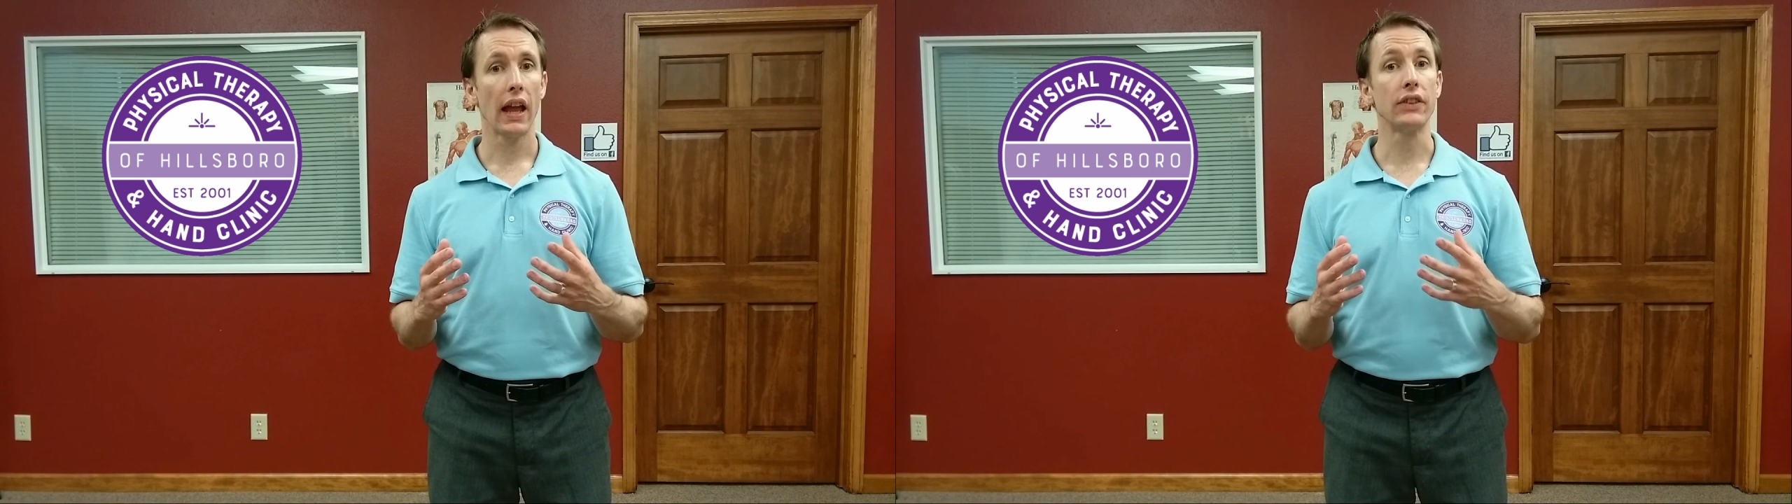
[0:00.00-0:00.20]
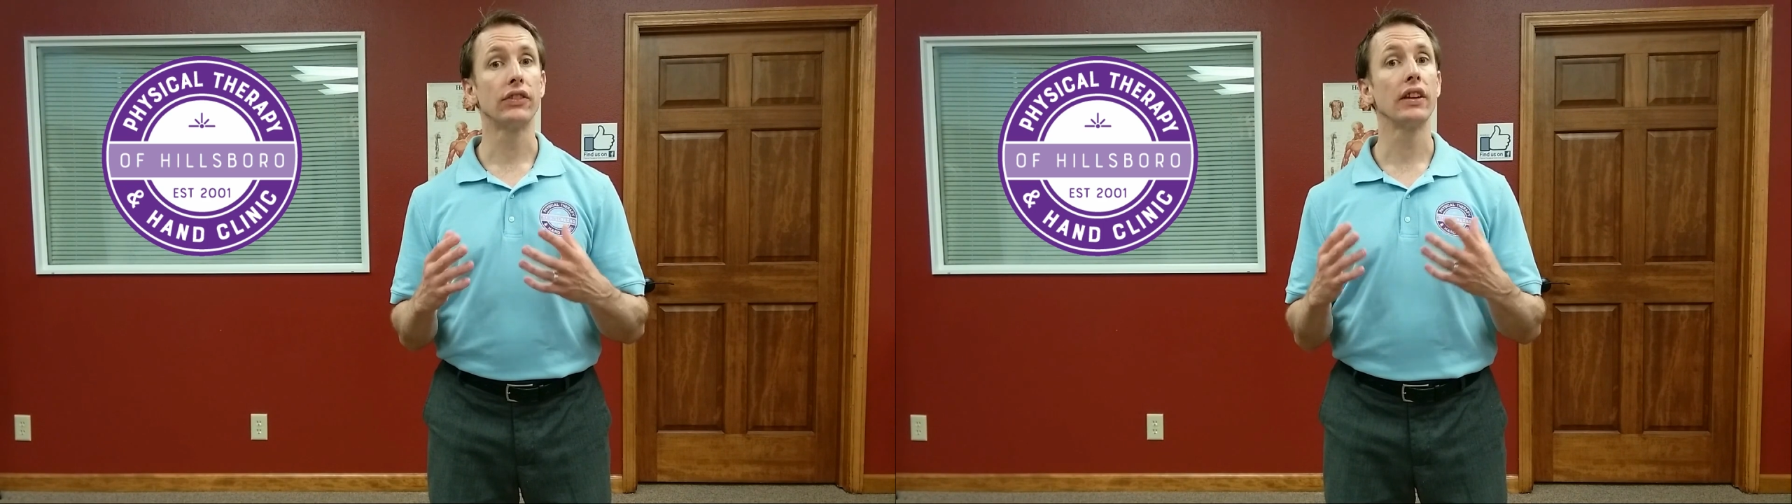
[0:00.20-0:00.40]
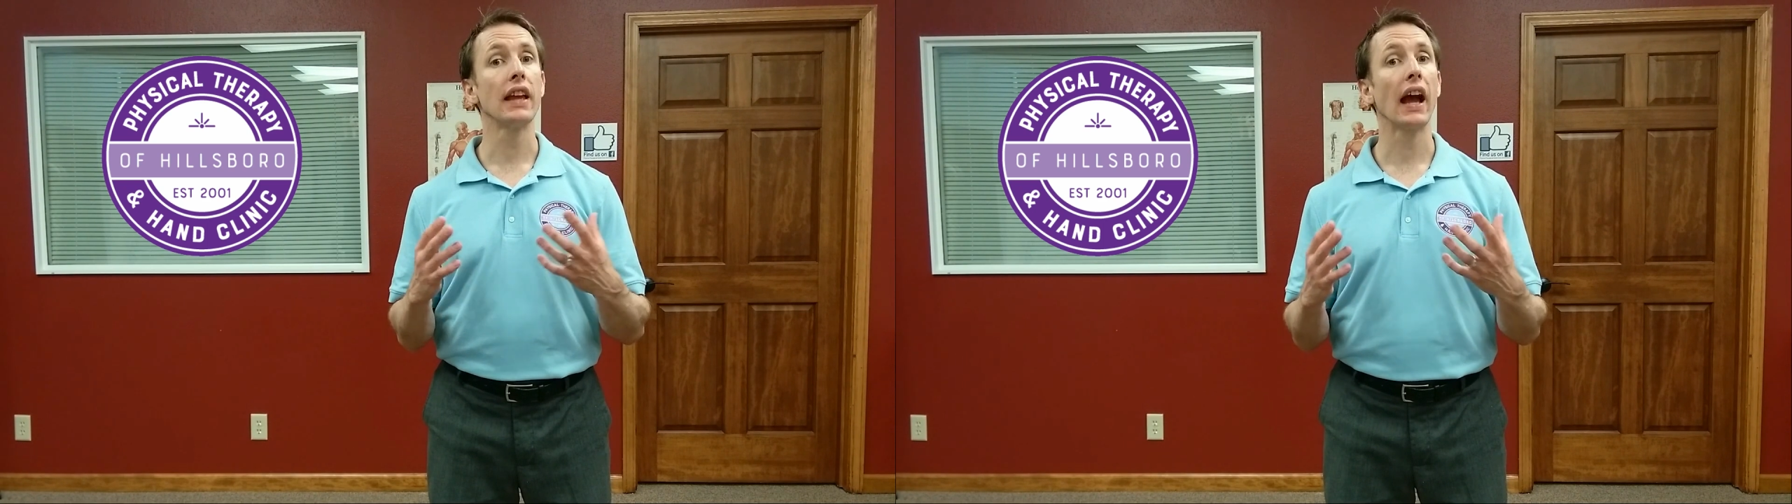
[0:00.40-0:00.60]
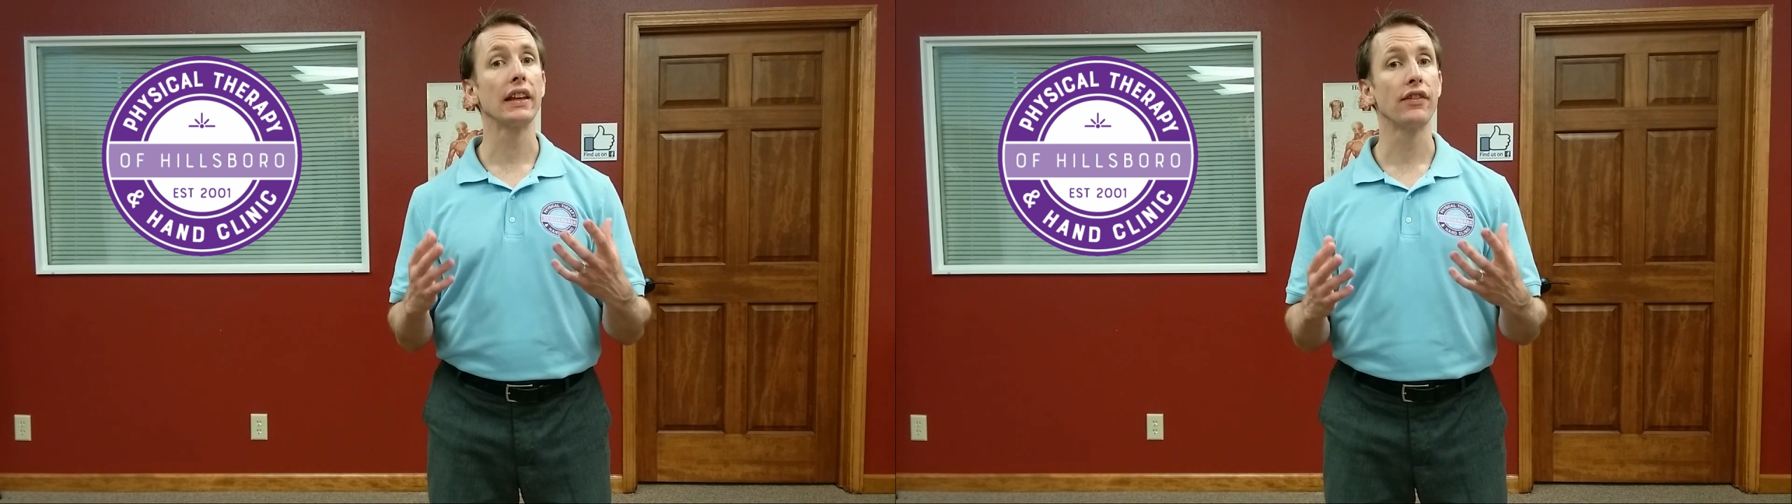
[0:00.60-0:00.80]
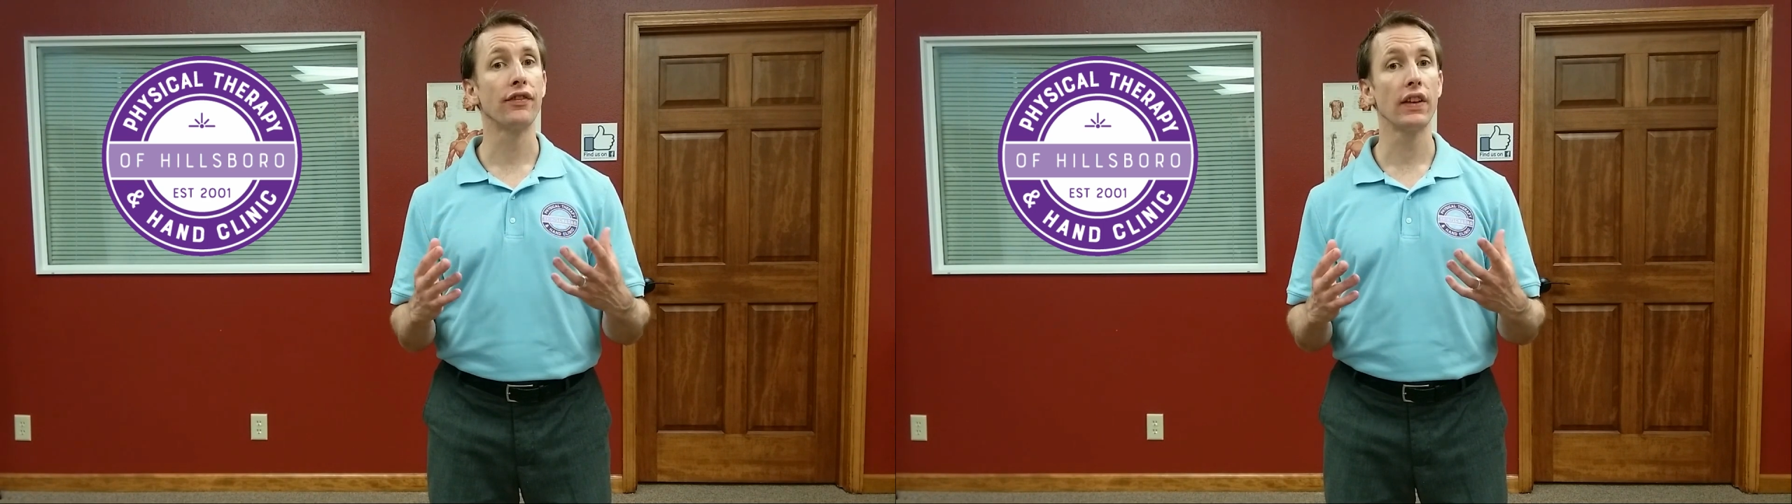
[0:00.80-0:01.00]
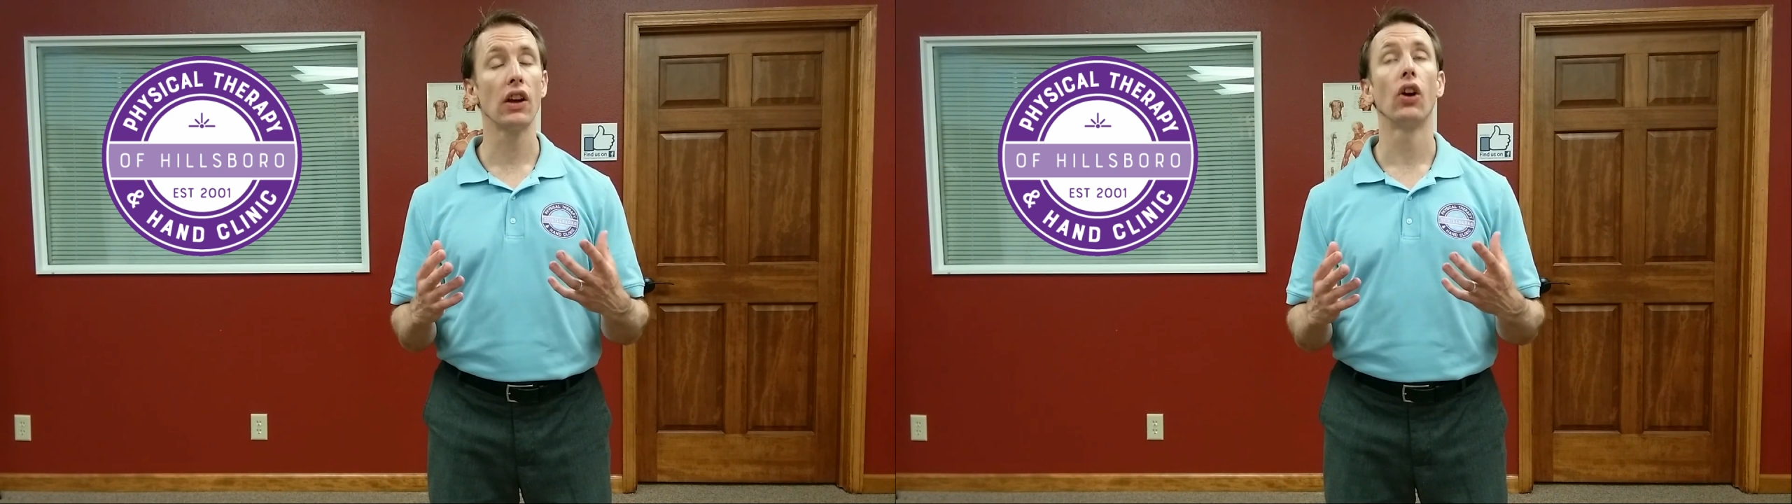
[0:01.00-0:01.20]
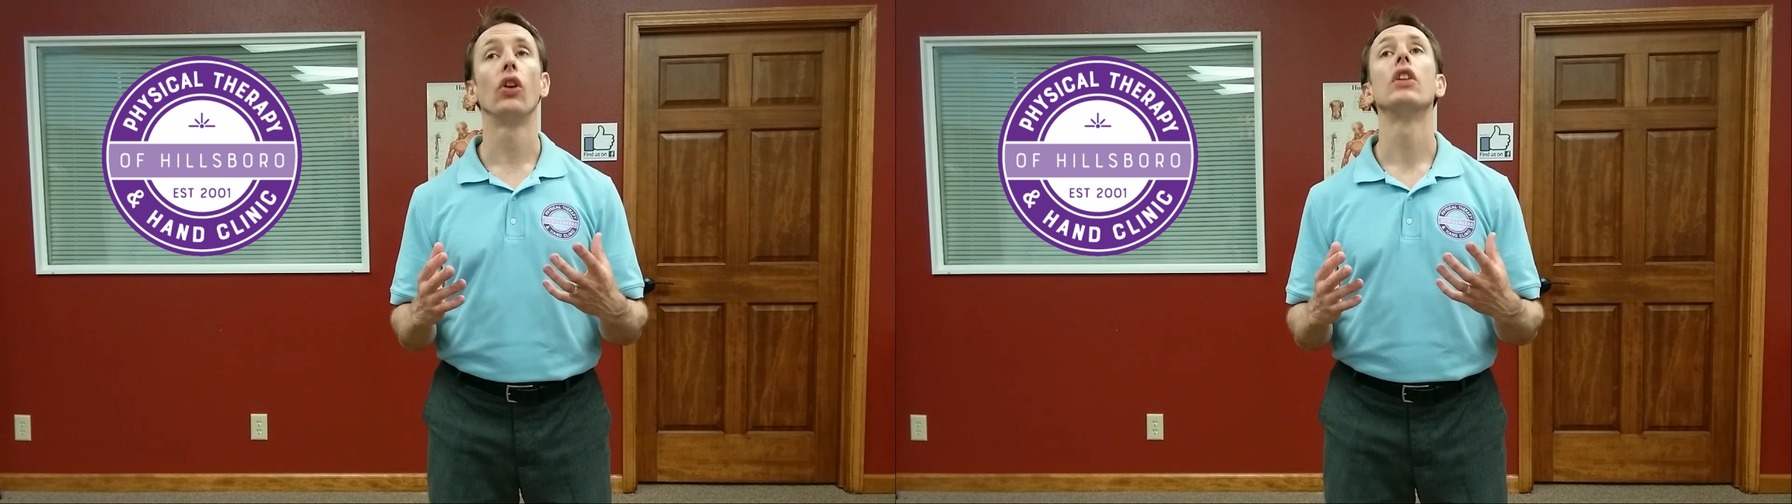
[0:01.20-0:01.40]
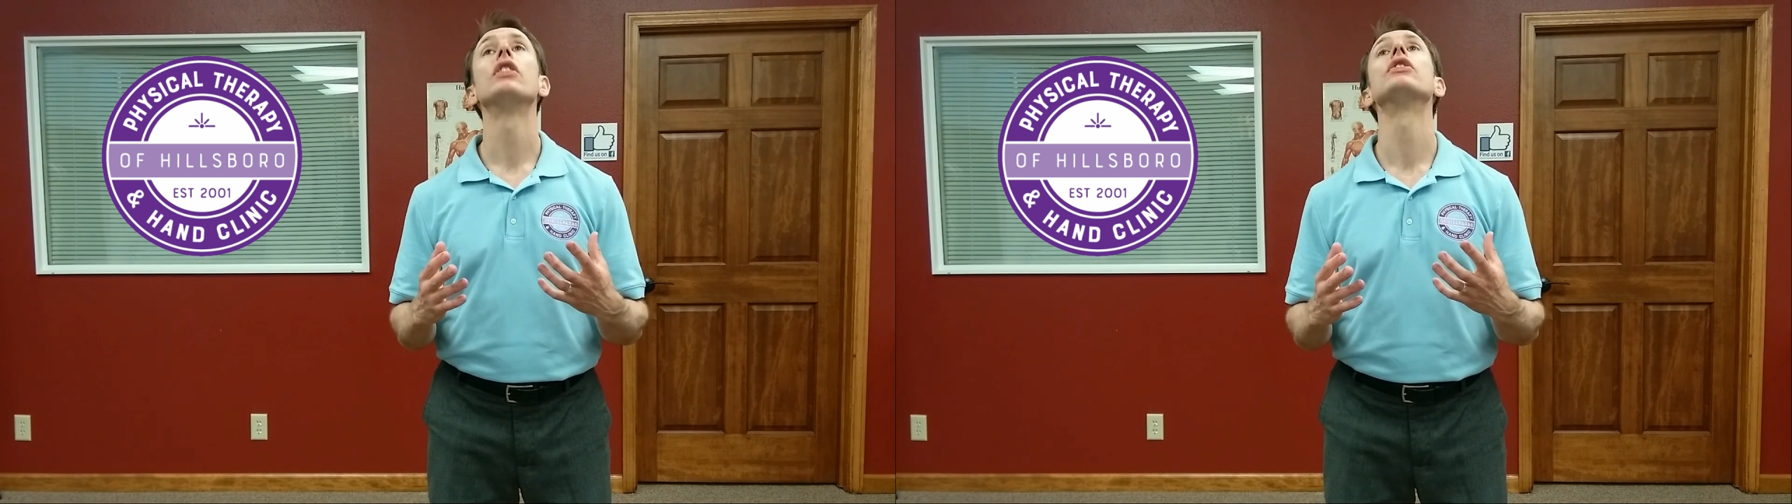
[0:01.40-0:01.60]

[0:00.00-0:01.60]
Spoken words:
and see how you feel.